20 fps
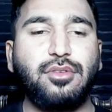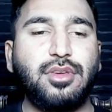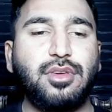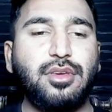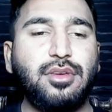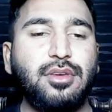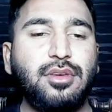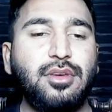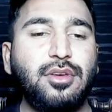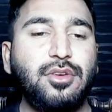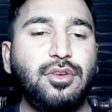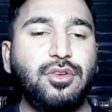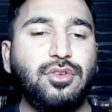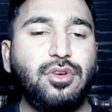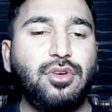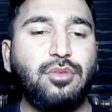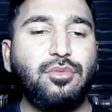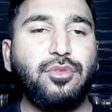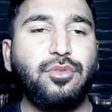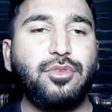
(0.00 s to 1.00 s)
Okay.
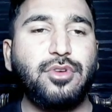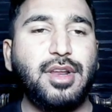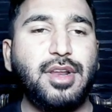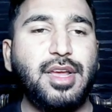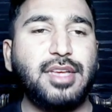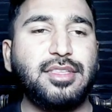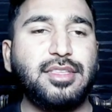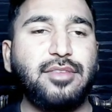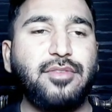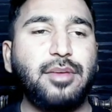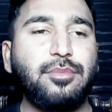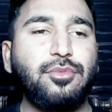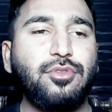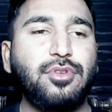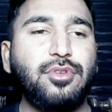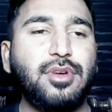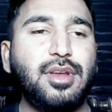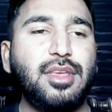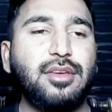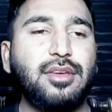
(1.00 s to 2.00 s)
Now moving on Excel
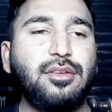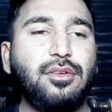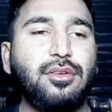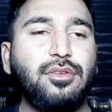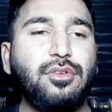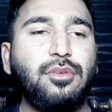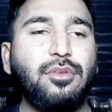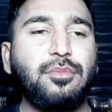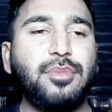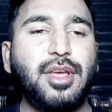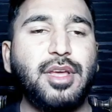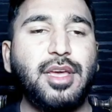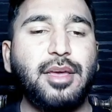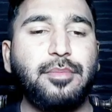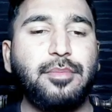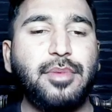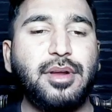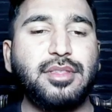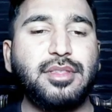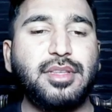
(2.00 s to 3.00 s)
workbook, click on home
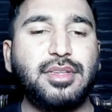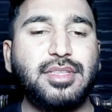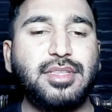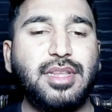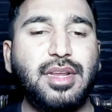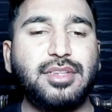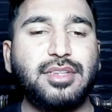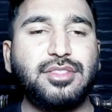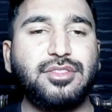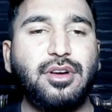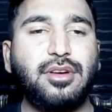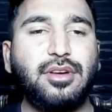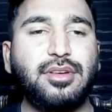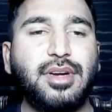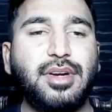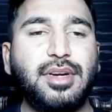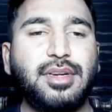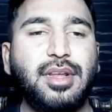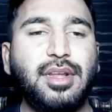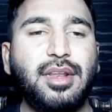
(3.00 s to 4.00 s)
tab and then select chart
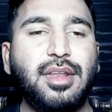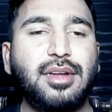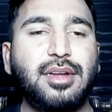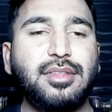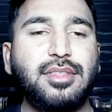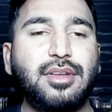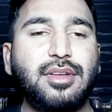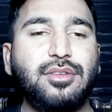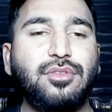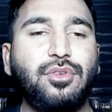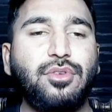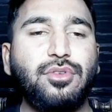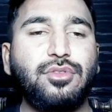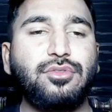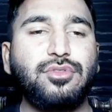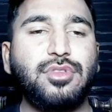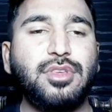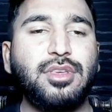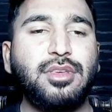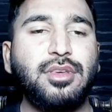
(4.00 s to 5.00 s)
title and then go
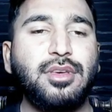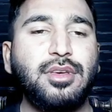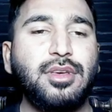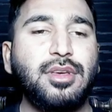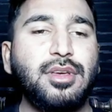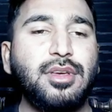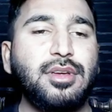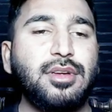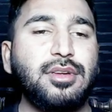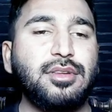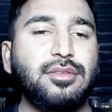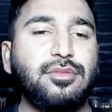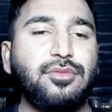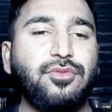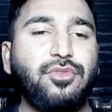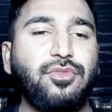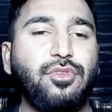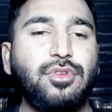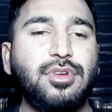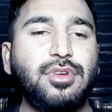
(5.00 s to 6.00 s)
to the
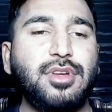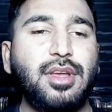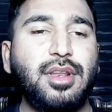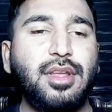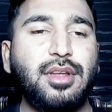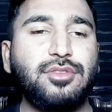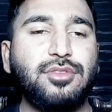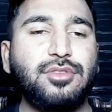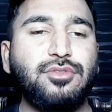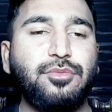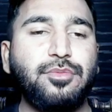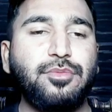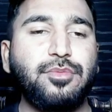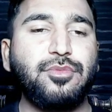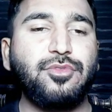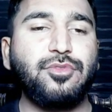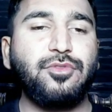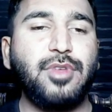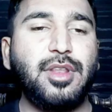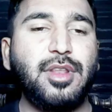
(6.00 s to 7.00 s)
font color.
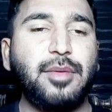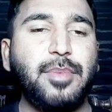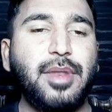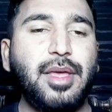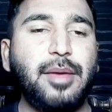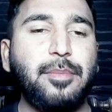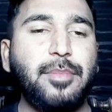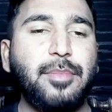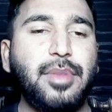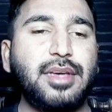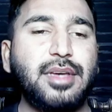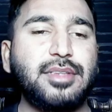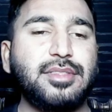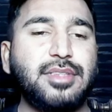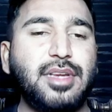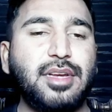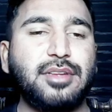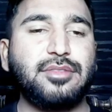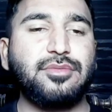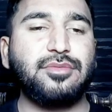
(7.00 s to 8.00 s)
You will apply black
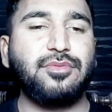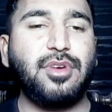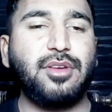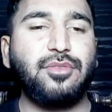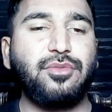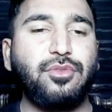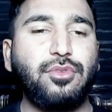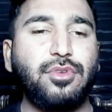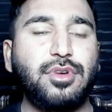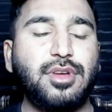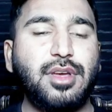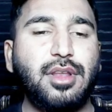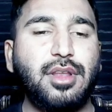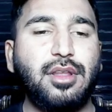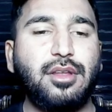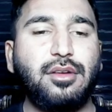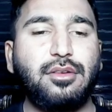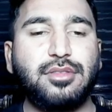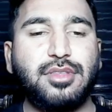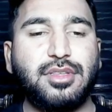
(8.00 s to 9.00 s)
text font
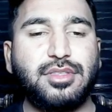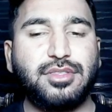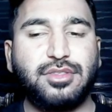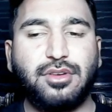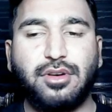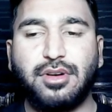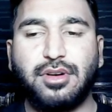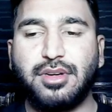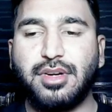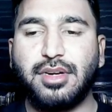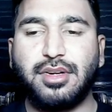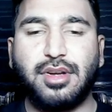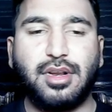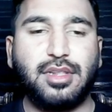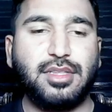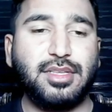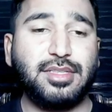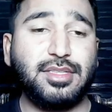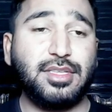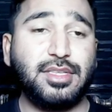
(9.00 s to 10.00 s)
color on this chart
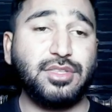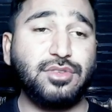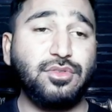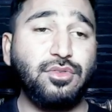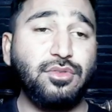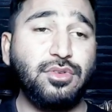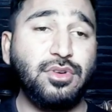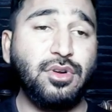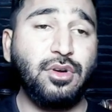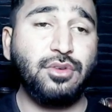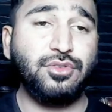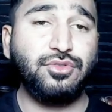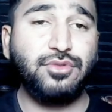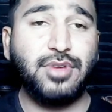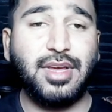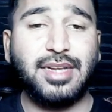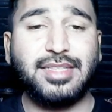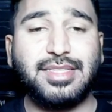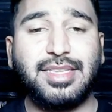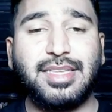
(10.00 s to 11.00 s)
title. This is code now. You
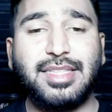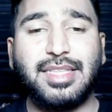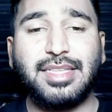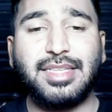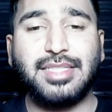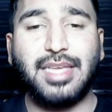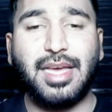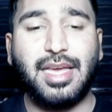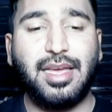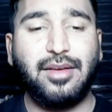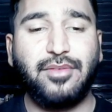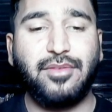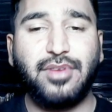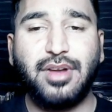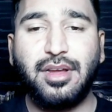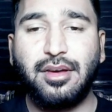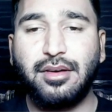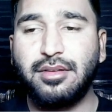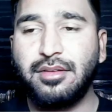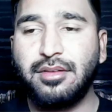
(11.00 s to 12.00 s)
can see this. I have
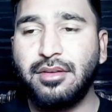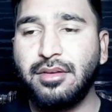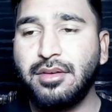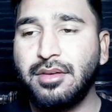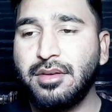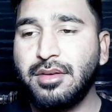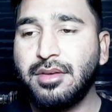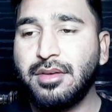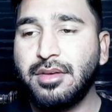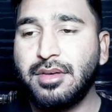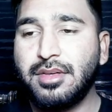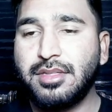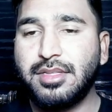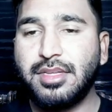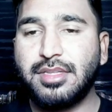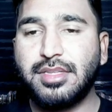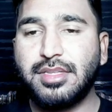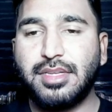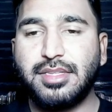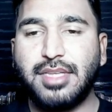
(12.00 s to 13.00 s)
done
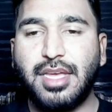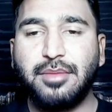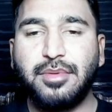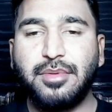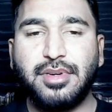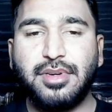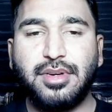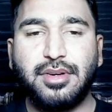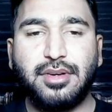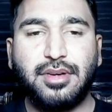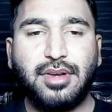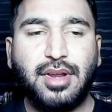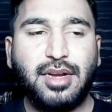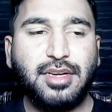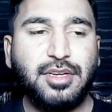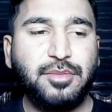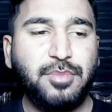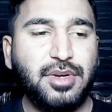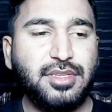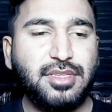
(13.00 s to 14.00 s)
this assignment
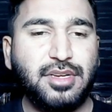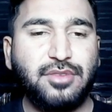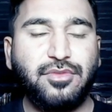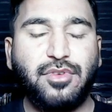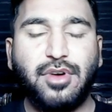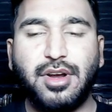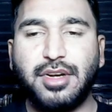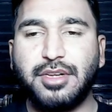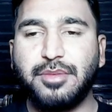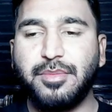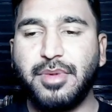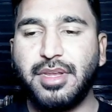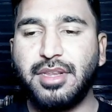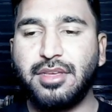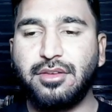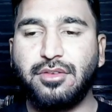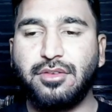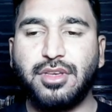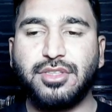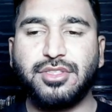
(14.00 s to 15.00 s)
90% for
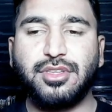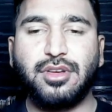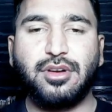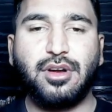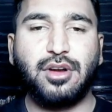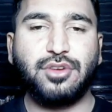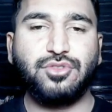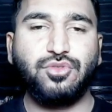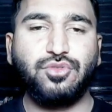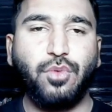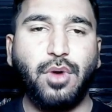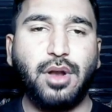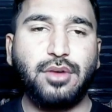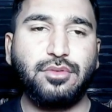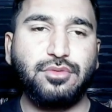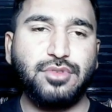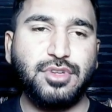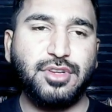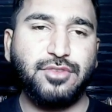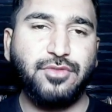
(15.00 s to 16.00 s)
remaining question, or you want
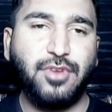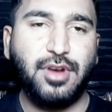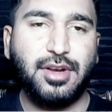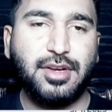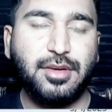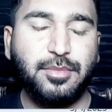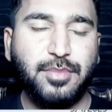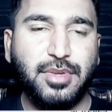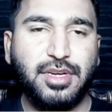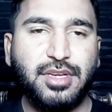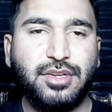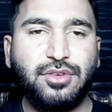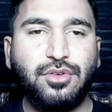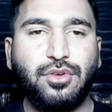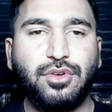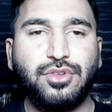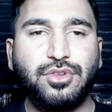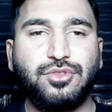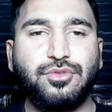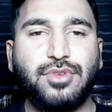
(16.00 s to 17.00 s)
to read for complete
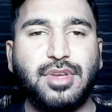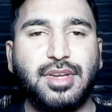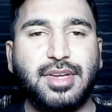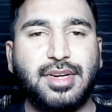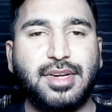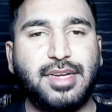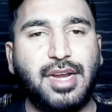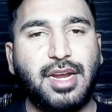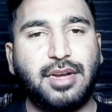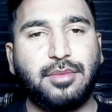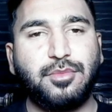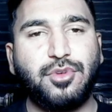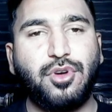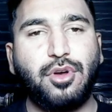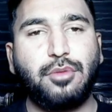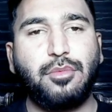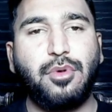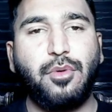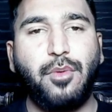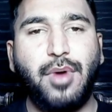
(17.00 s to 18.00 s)
course, you can contact me
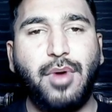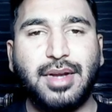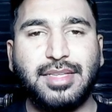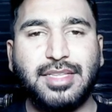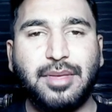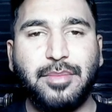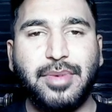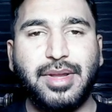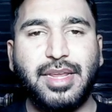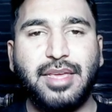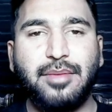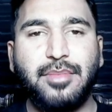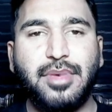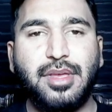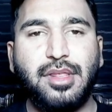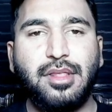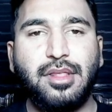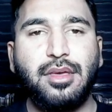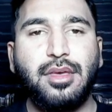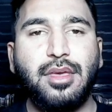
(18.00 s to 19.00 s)
on my WhatsApp and
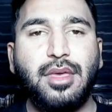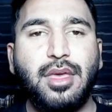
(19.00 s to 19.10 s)
email.